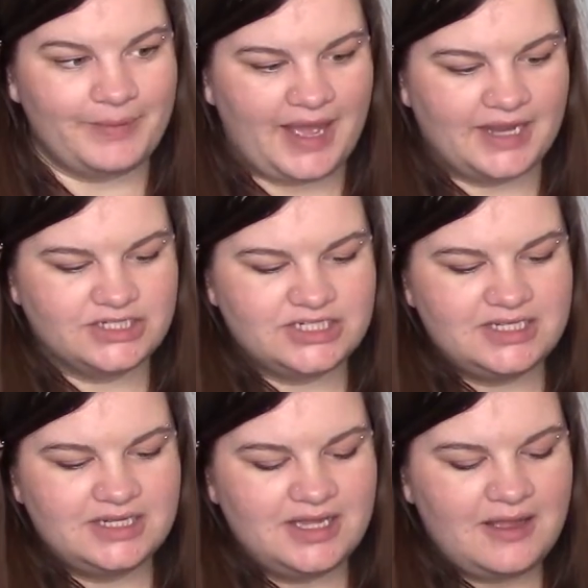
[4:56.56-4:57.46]

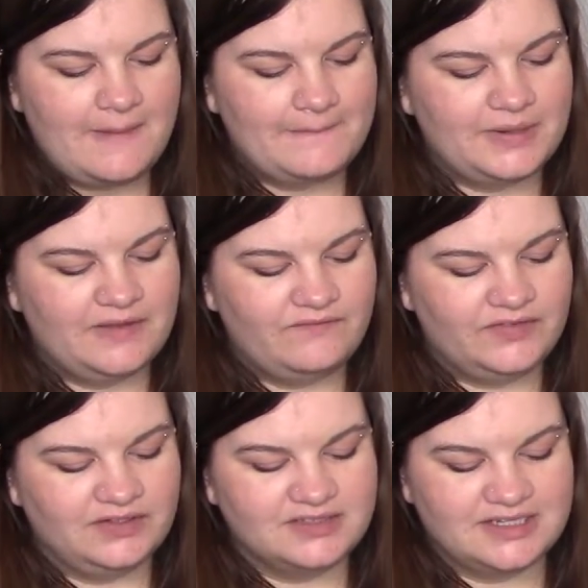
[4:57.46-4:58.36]
packaging, but it
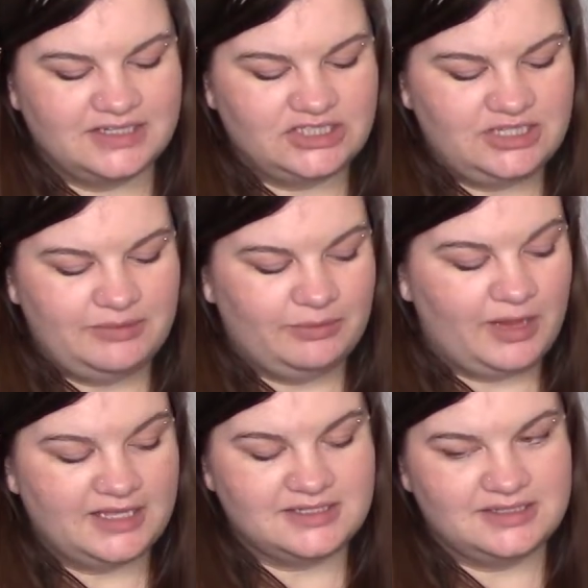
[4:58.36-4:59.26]
feels like a cheapy
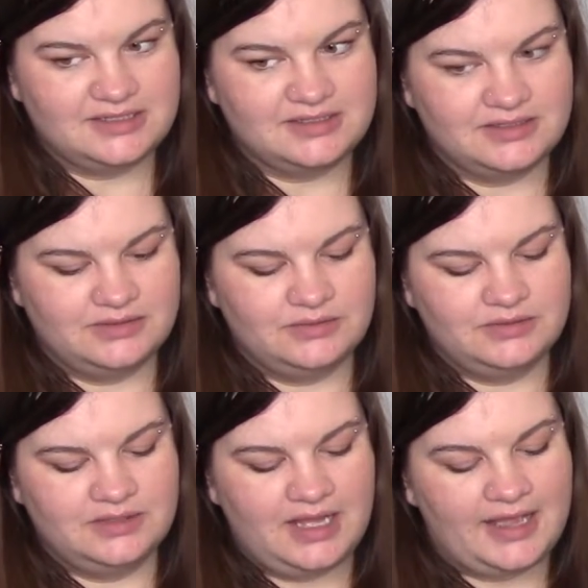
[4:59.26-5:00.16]
plastic. So
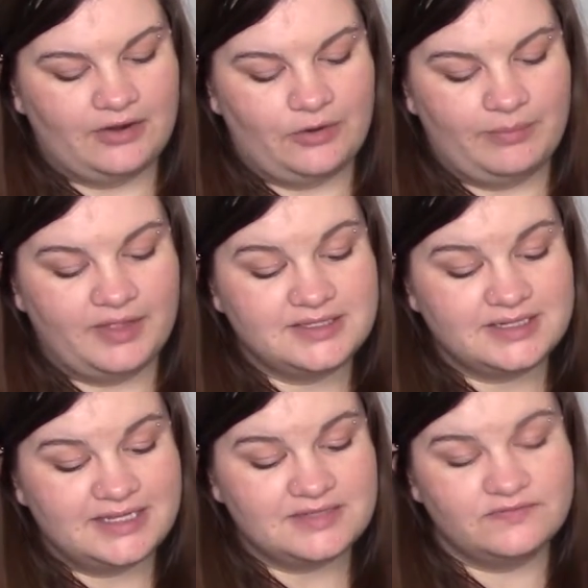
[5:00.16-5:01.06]
I don't know, but that's
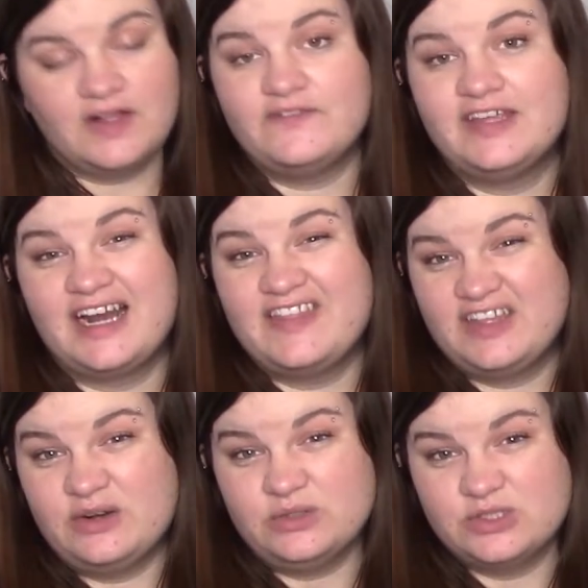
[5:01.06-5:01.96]
nice and fluffy, and I
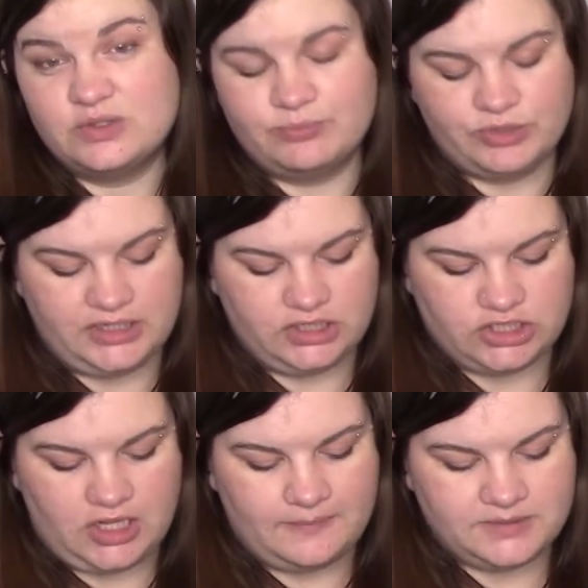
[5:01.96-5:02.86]
think it'll do a pretty good
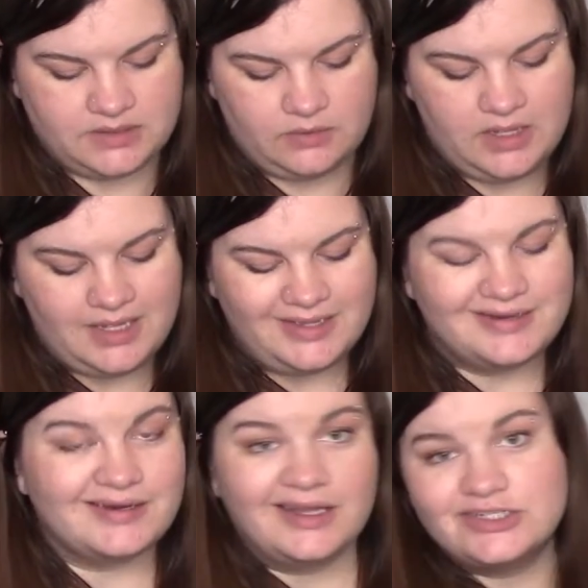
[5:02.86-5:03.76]
job. So
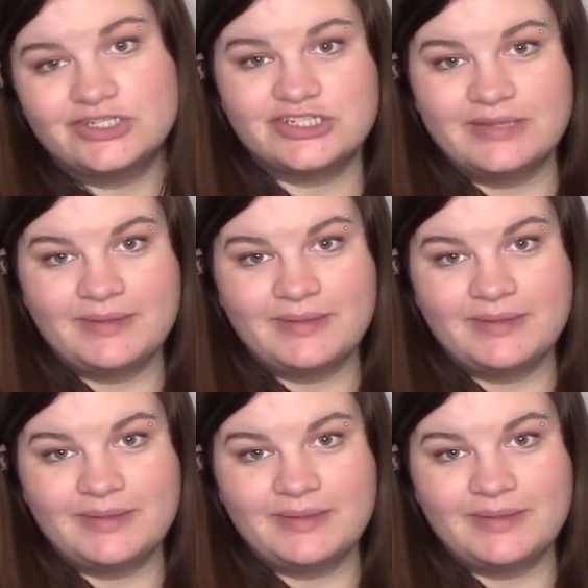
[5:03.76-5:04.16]
not judging it